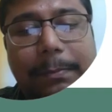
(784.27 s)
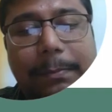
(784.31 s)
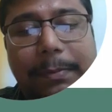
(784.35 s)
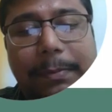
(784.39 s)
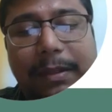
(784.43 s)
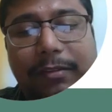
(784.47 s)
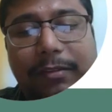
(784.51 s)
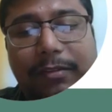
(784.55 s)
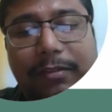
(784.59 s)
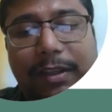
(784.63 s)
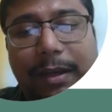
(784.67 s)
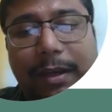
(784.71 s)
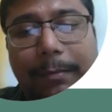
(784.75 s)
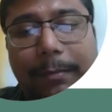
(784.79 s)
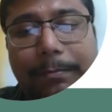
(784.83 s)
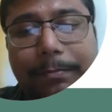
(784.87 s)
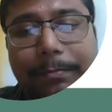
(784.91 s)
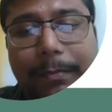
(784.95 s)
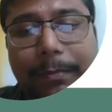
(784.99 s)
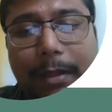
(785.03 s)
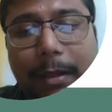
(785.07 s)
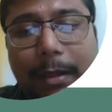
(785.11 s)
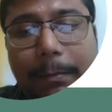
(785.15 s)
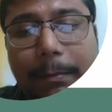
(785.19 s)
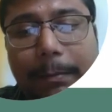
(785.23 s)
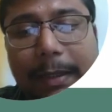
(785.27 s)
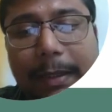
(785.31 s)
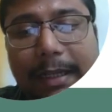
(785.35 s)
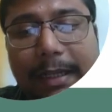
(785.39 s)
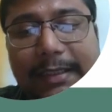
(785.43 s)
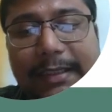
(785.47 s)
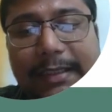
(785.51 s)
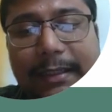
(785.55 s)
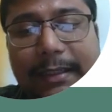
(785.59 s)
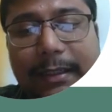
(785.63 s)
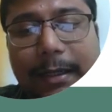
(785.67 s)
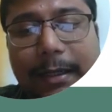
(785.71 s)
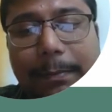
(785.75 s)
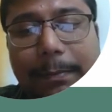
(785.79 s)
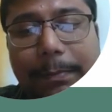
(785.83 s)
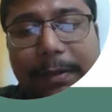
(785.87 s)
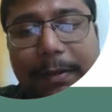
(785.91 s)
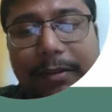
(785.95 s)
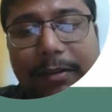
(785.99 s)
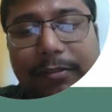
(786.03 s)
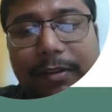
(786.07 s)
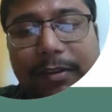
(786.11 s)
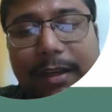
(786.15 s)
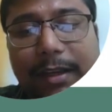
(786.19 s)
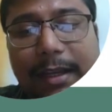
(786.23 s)
previa. Placenta
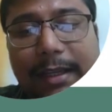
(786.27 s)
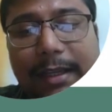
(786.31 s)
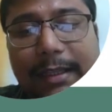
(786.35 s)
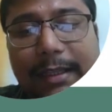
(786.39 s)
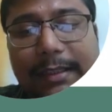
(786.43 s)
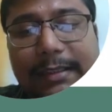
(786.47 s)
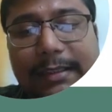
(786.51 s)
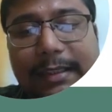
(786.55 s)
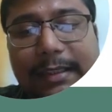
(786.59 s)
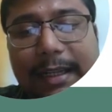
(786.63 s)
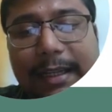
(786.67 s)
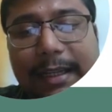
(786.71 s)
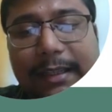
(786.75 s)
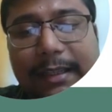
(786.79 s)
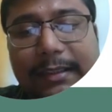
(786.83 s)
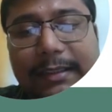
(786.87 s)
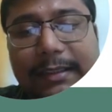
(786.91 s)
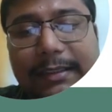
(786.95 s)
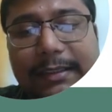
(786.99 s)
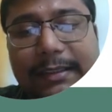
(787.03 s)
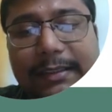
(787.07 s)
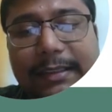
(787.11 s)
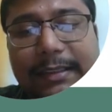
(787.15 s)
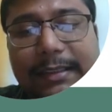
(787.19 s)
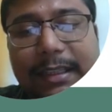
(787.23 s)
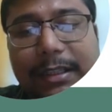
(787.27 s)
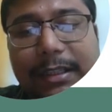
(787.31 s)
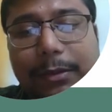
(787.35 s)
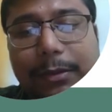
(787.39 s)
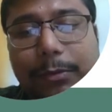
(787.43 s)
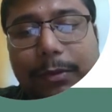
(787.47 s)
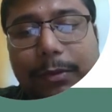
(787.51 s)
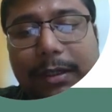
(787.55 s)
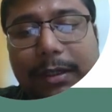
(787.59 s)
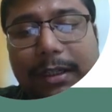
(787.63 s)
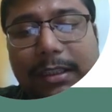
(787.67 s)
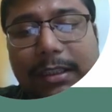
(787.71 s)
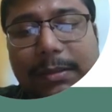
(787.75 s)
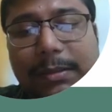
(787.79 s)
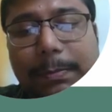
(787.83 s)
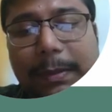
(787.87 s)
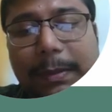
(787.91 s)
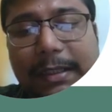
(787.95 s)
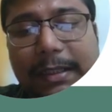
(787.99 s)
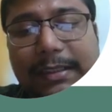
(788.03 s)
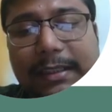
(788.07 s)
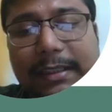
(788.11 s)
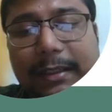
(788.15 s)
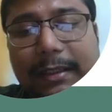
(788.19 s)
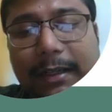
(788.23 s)
previa is like, this is the uterus,
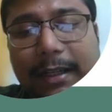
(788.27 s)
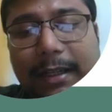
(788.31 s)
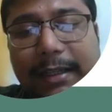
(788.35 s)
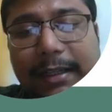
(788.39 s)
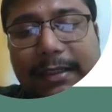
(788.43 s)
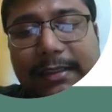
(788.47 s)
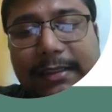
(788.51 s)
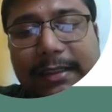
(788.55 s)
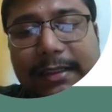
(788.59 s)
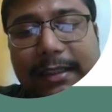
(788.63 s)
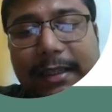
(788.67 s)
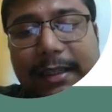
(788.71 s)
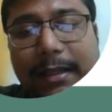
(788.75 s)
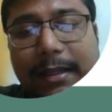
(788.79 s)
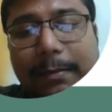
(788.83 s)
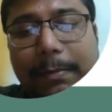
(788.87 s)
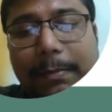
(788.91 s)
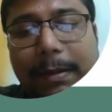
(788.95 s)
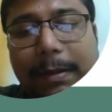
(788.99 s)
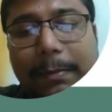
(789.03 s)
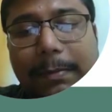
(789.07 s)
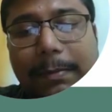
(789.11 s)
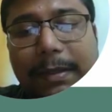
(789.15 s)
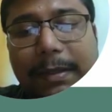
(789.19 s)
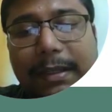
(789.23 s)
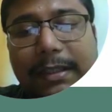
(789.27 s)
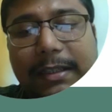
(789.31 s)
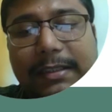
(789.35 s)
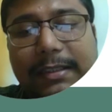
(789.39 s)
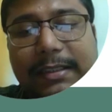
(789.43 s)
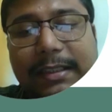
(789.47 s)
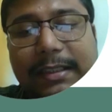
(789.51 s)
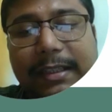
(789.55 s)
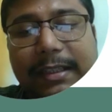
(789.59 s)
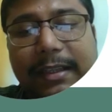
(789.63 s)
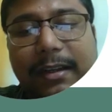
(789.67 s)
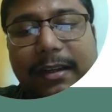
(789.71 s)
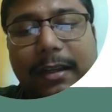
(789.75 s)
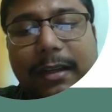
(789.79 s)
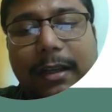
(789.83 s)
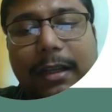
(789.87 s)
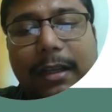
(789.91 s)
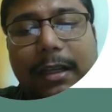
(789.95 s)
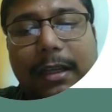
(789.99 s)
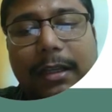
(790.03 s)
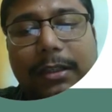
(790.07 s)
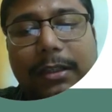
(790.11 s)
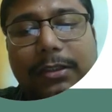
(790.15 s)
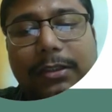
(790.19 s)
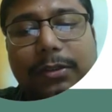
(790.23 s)
placenta is here, baby is here.
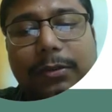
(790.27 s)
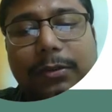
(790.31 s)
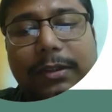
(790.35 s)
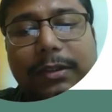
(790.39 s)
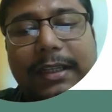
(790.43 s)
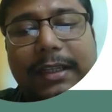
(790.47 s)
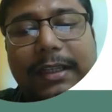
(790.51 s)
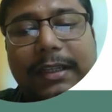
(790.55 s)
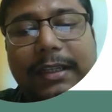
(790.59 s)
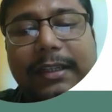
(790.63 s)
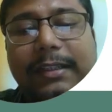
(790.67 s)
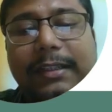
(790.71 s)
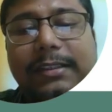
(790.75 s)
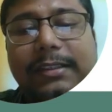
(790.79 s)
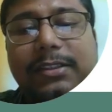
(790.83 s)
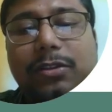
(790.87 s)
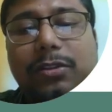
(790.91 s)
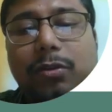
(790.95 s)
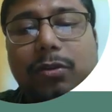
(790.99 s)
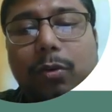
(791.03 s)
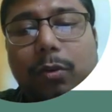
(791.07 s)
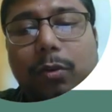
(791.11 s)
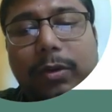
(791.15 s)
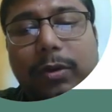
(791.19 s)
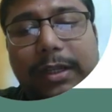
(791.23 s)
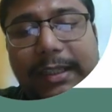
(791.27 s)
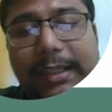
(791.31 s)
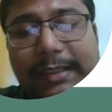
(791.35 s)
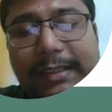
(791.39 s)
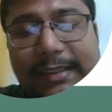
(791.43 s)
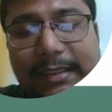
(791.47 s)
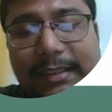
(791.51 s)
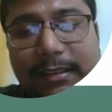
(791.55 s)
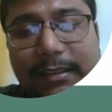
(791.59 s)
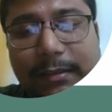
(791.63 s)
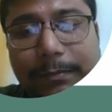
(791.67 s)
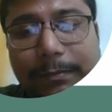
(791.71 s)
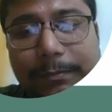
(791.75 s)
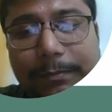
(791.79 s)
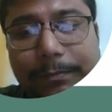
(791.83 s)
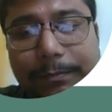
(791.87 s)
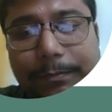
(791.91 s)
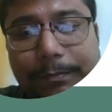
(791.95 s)
So there is no reason.